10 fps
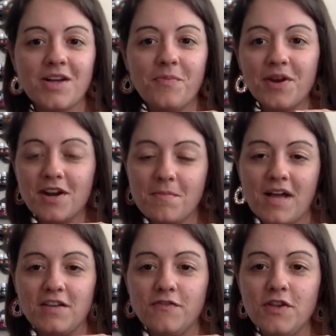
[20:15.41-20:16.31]
I'll put it in
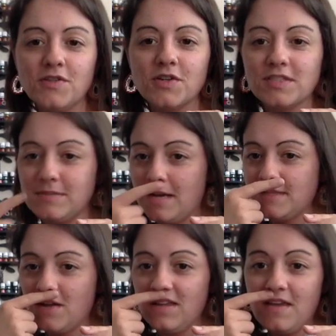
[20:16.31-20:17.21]
my diffuser.
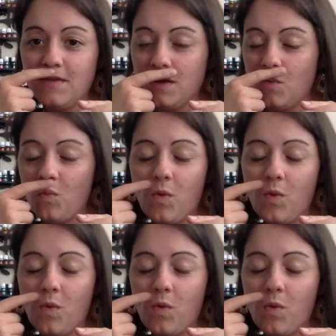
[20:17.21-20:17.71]
Sometimes I'll even,